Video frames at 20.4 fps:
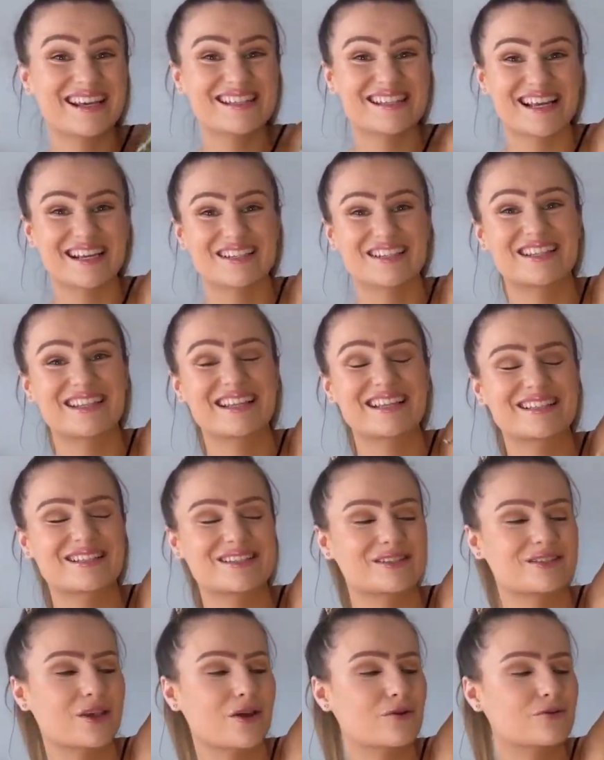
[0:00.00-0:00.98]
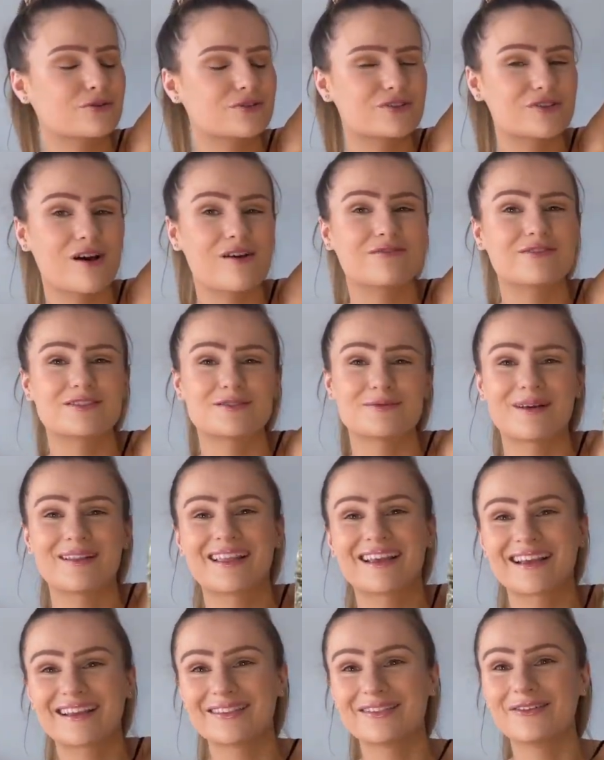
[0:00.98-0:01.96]
I just think it's so soft as well. Like, I
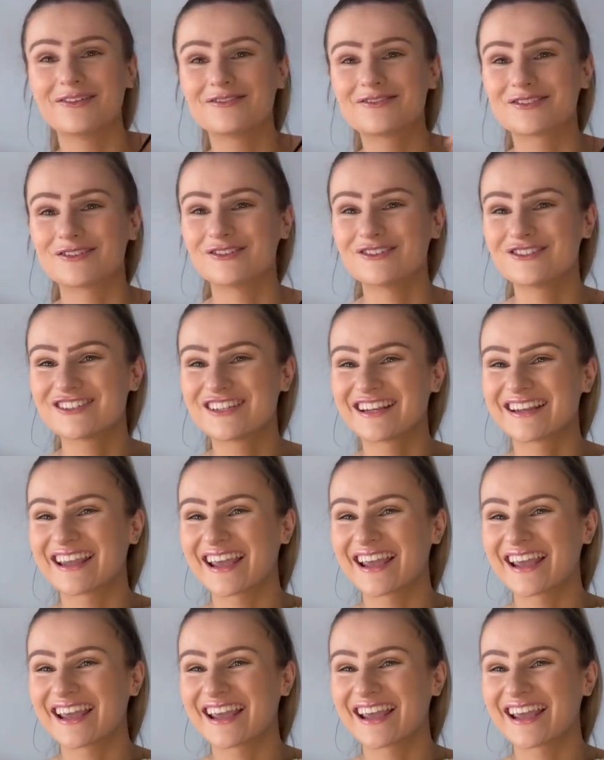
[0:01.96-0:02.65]
love touching it.